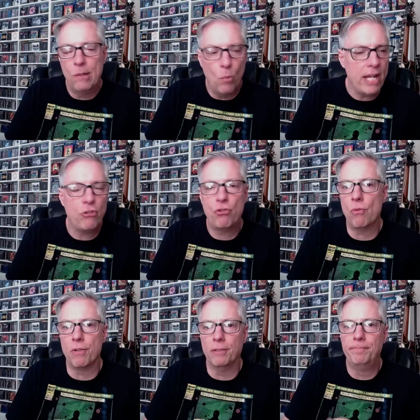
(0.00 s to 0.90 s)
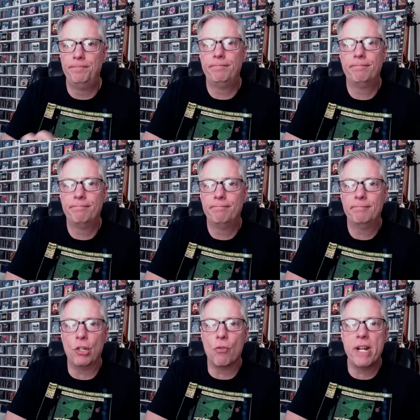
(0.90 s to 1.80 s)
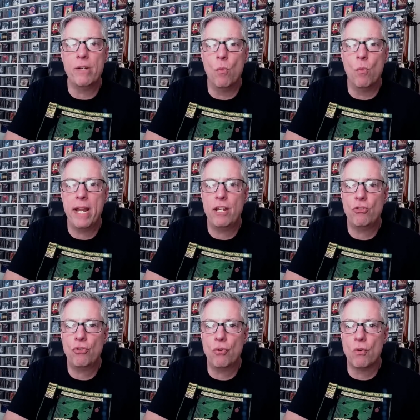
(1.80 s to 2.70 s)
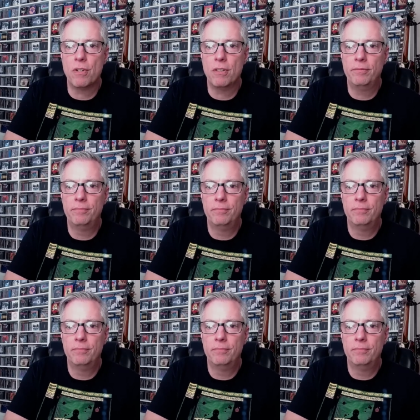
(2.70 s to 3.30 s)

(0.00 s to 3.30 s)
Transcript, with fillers: Wayne Shorter, the great Wayne Shorter,